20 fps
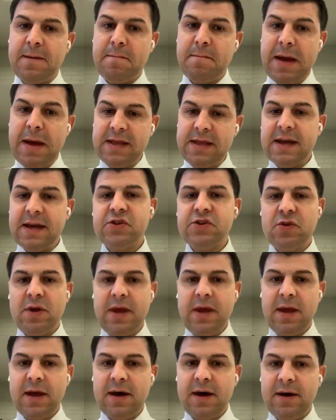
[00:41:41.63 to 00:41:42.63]
made
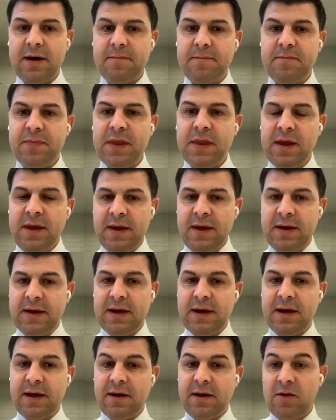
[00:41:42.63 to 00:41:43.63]
actually
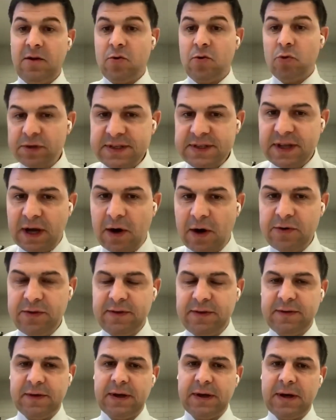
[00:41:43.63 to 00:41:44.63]
a good
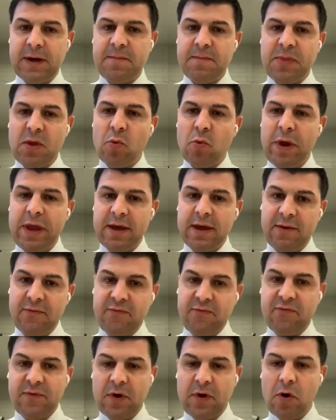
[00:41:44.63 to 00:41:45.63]
start. We
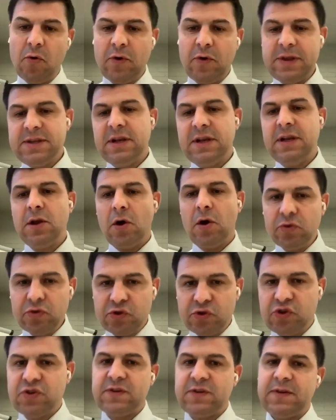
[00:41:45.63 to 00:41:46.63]
have already
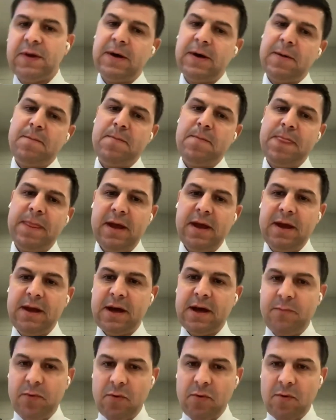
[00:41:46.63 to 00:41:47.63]
launched a
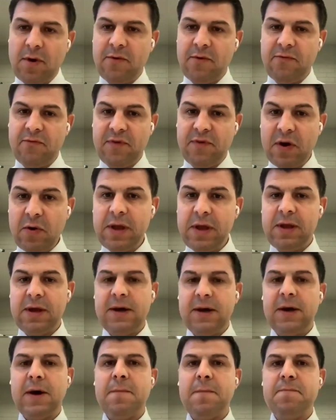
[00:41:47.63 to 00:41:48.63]
couple of
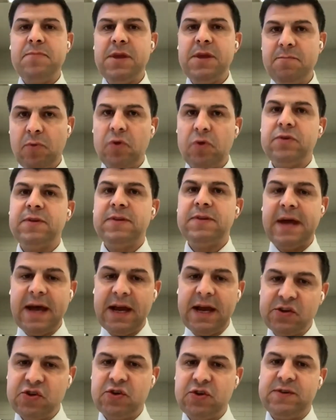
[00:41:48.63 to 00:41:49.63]
very important
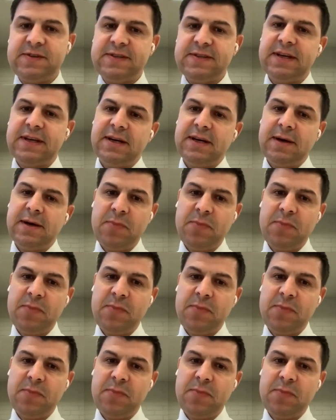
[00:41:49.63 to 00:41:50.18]
actions,